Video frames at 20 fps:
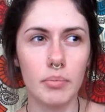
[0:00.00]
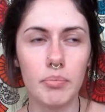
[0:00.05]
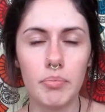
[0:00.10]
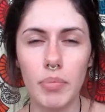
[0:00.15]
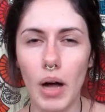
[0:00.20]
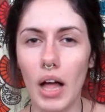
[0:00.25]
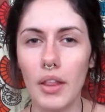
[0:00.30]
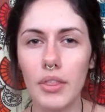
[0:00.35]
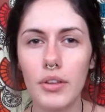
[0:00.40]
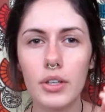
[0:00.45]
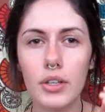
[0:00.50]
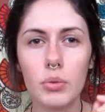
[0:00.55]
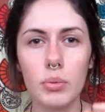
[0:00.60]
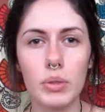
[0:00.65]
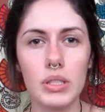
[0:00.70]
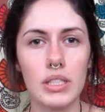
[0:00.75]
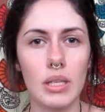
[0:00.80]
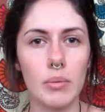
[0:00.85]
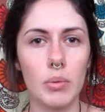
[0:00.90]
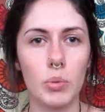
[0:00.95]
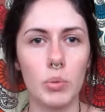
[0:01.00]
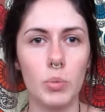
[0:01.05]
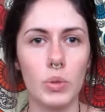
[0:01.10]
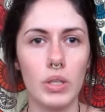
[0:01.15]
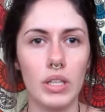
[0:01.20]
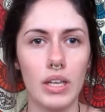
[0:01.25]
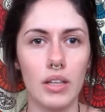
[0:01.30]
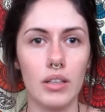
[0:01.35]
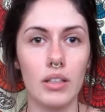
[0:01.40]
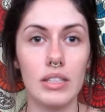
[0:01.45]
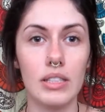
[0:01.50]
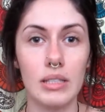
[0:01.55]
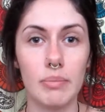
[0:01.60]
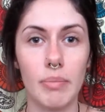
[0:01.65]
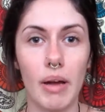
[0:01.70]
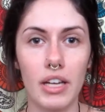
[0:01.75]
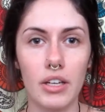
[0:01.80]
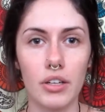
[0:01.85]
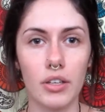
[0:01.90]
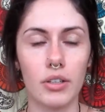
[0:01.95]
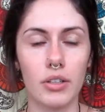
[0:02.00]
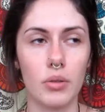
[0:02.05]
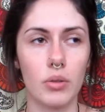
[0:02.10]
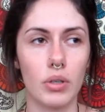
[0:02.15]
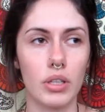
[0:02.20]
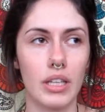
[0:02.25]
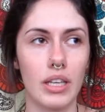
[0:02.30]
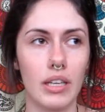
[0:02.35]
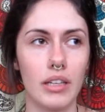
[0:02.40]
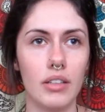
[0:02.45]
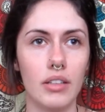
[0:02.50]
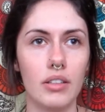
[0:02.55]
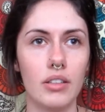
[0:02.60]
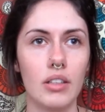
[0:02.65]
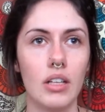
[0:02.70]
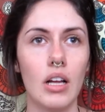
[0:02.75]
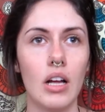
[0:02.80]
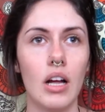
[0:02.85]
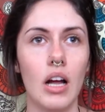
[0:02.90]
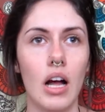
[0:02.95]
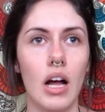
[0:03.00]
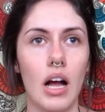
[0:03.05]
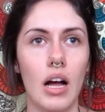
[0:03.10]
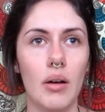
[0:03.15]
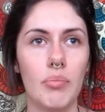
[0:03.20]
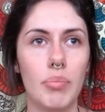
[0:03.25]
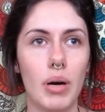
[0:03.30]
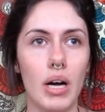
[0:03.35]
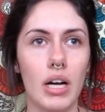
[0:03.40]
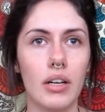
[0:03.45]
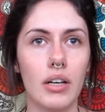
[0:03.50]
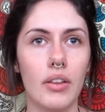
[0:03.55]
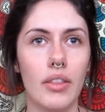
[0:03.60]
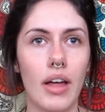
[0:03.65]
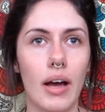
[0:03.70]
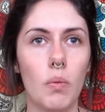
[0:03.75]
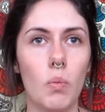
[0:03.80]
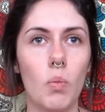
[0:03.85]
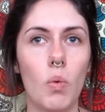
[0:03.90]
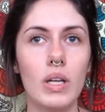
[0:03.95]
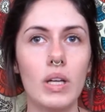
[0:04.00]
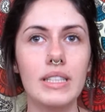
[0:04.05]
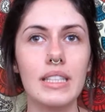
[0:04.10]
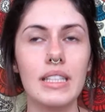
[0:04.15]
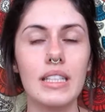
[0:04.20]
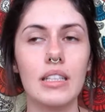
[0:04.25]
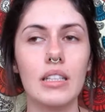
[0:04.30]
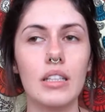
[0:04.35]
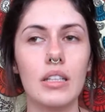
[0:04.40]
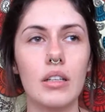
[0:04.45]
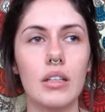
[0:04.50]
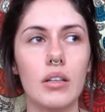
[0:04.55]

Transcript: bothered when someone would kill a spider or kill a bug that wasn't